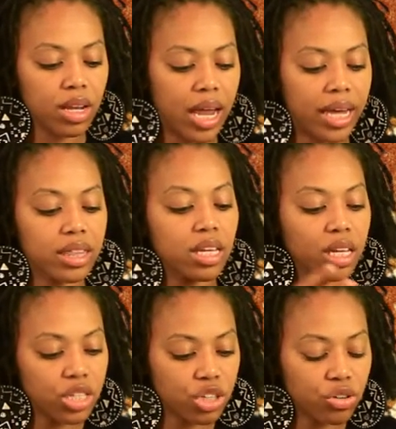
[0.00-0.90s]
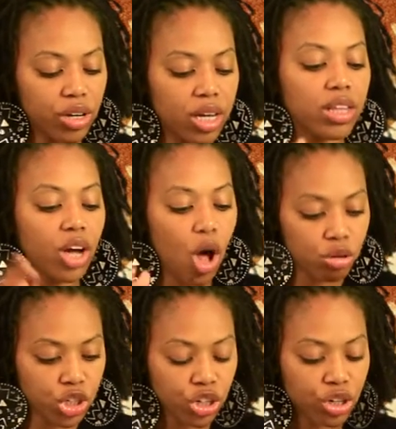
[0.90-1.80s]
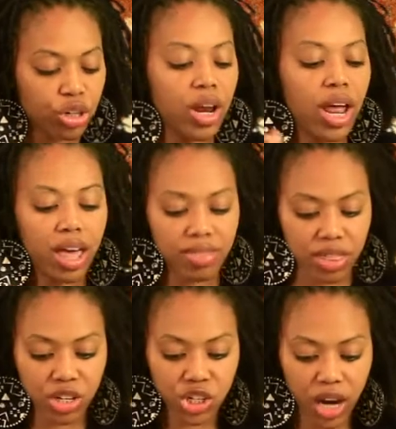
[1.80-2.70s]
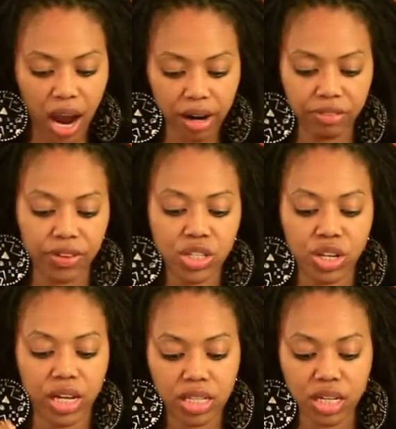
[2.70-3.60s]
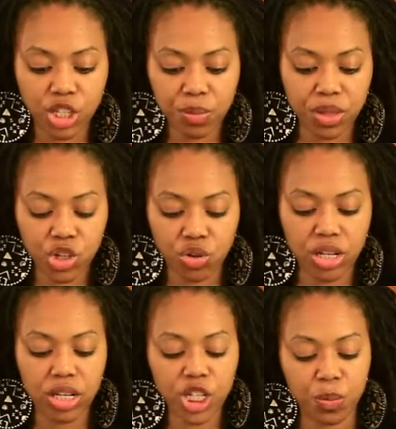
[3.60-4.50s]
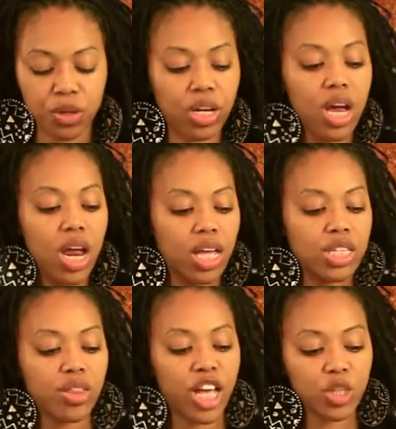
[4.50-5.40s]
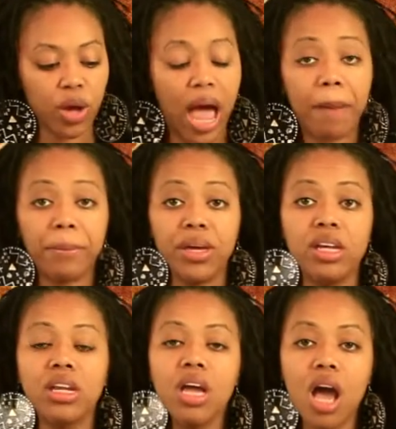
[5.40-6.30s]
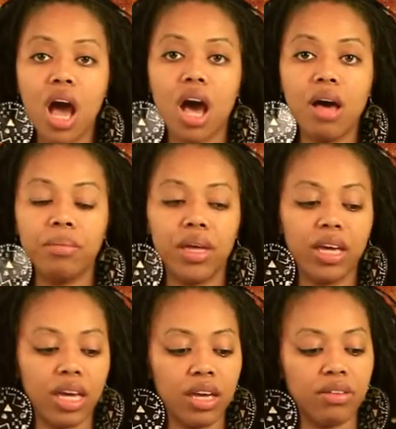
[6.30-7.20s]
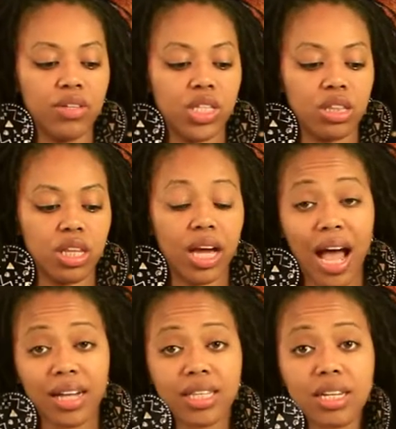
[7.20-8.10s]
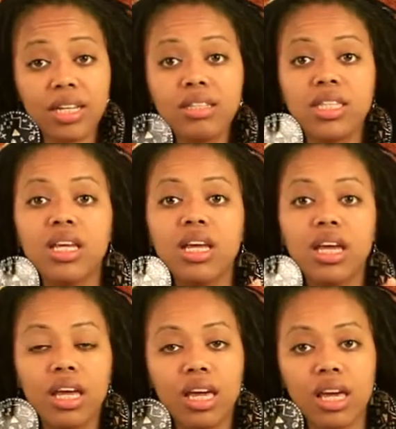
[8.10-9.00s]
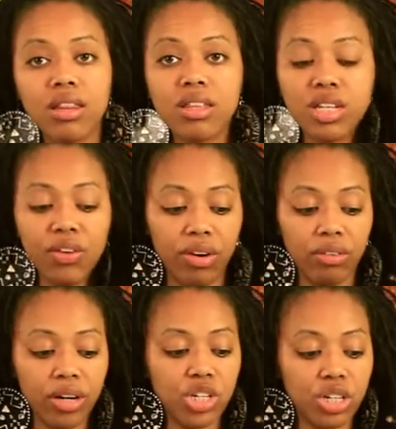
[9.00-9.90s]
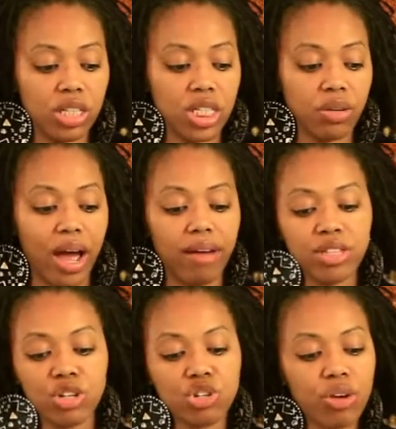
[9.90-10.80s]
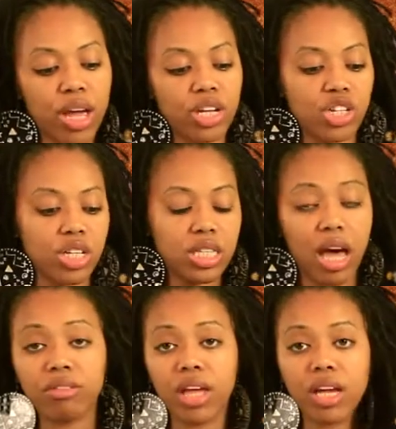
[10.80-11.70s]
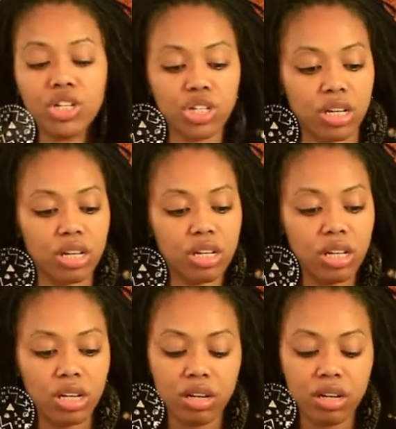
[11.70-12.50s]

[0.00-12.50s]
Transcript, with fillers: like the history, the culture, and then the geography. So that tends to be the trend in this book. And so that's what happened. Um, it gives the continents in the different regions. So I have Central Asia, South Asia,